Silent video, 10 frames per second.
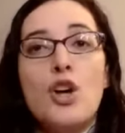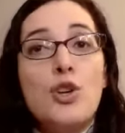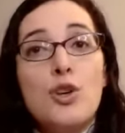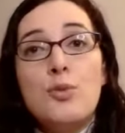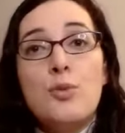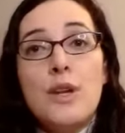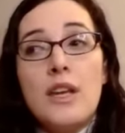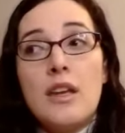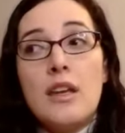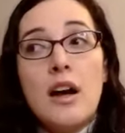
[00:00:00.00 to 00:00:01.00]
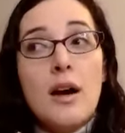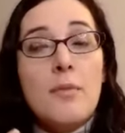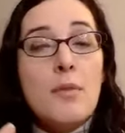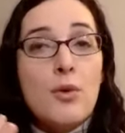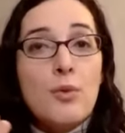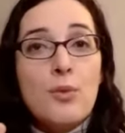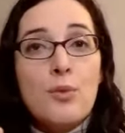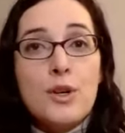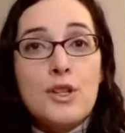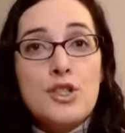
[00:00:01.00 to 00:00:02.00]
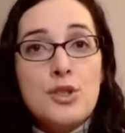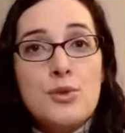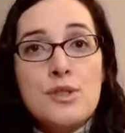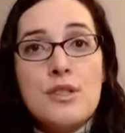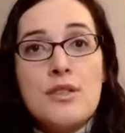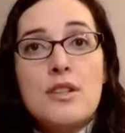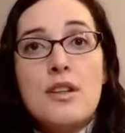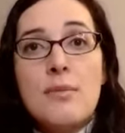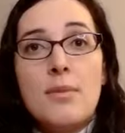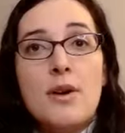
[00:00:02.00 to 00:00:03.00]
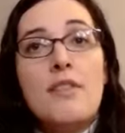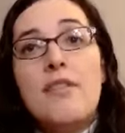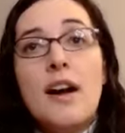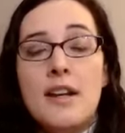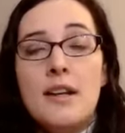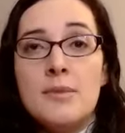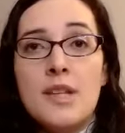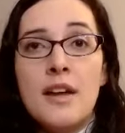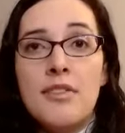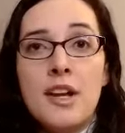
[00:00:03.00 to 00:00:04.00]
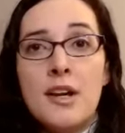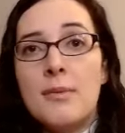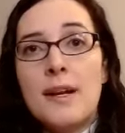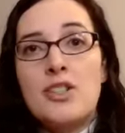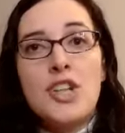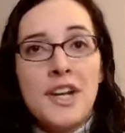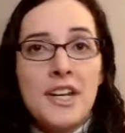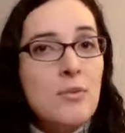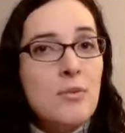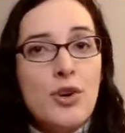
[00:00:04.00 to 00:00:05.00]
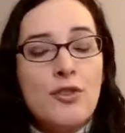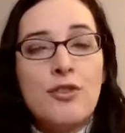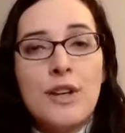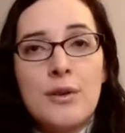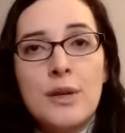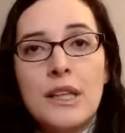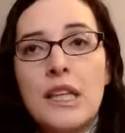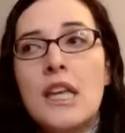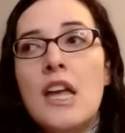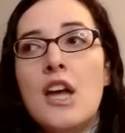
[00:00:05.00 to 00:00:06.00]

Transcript: Could we reduce the number of items on there by checking it more frequently,